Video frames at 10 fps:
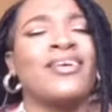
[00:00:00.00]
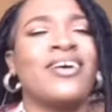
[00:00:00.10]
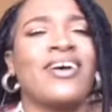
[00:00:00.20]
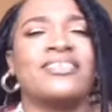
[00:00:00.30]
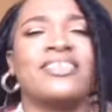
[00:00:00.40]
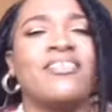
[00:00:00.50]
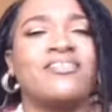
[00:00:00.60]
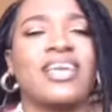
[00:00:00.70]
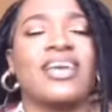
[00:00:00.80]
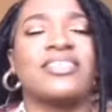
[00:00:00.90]

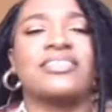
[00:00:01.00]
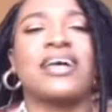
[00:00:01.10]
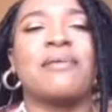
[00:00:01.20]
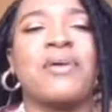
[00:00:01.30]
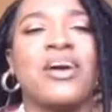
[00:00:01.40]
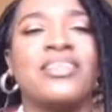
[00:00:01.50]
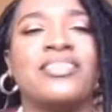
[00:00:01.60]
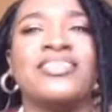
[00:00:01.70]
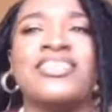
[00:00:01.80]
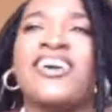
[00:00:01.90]
ourselves, guys. Come on.
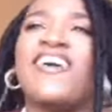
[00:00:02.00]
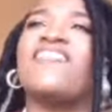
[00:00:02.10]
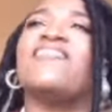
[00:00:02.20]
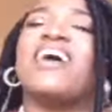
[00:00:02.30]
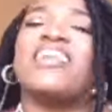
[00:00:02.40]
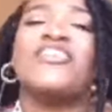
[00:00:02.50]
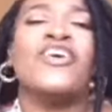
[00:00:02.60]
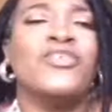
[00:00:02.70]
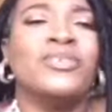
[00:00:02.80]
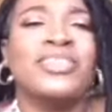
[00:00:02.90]
On that
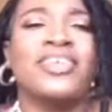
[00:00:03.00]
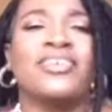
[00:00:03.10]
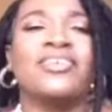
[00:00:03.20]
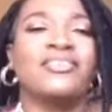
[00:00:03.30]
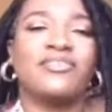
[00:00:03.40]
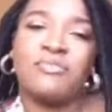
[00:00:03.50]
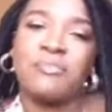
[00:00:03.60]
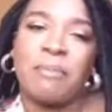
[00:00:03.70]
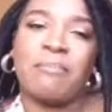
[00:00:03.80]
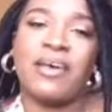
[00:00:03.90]
note,
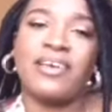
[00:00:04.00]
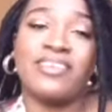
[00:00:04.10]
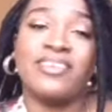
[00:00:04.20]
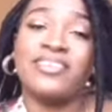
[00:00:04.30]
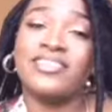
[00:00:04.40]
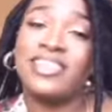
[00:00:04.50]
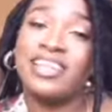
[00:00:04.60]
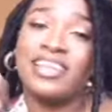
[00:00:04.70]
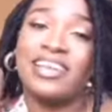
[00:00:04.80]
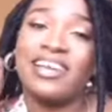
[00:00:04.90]
remember to
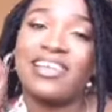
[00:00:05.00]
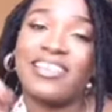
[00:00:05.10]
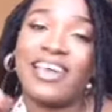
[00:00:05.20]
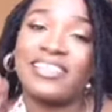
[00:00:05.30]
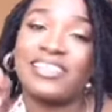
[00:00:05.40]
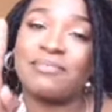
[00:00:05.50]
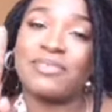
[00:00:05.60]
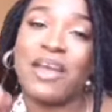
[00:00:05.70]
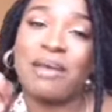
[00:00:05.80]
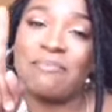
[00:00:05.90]
click that
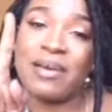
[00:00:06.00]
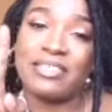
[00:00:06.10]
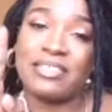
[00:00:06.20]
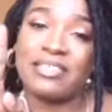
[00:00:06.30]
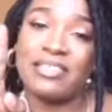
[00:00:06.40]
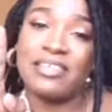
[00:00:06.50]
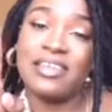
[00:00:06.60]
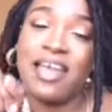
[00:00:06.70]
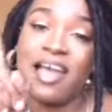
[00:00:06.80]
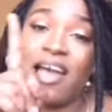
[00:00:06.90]
subscribe button.
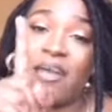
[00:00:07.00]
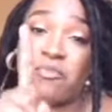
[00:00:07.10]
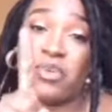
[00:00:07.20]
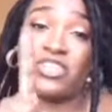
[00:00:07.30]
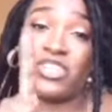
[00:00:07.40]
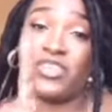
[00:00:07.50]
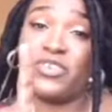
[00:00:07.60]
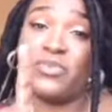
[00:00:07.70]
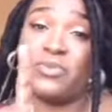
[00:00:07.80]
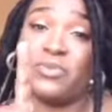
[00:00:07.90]
I'm watching
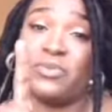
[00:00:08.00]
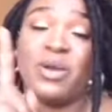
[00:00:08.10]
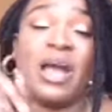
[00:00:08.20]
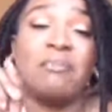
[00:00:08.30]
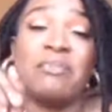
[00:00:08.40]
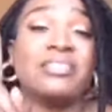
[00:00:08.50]
you. I'm like the